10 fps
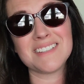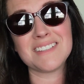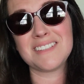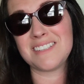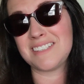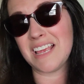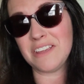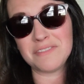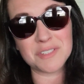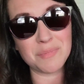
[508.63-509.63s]

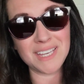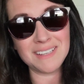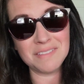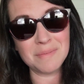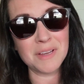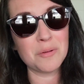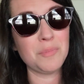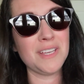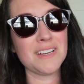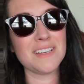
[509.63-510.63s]
saves me
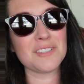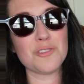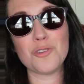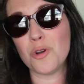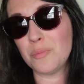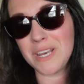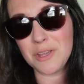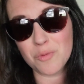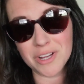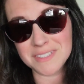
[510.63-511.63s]
because
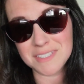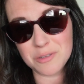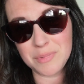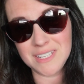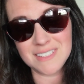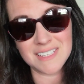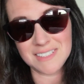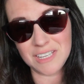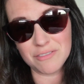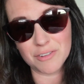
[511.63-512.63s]
nobody wants to be
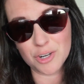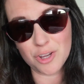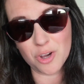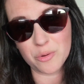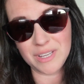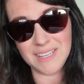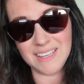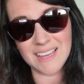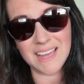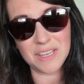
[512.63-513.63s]
dizzy,
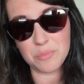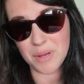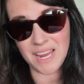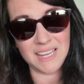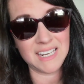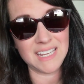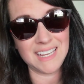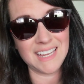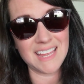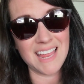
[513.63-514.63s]
vertigo-y, head
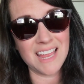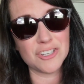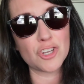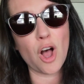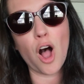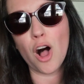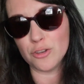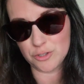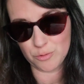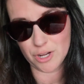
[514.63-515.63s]
painy, and
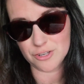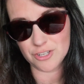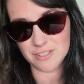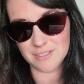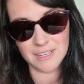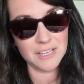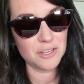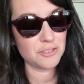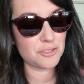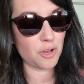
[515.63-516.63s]
also nauseous.
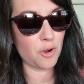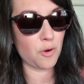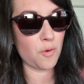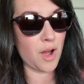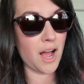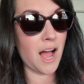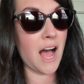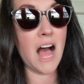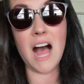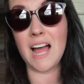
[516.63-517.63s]
So
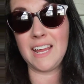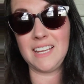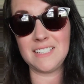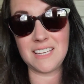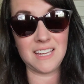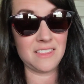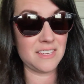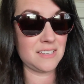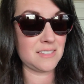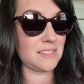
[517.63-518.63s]
I take
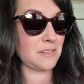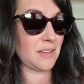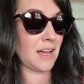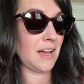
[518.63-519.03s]
this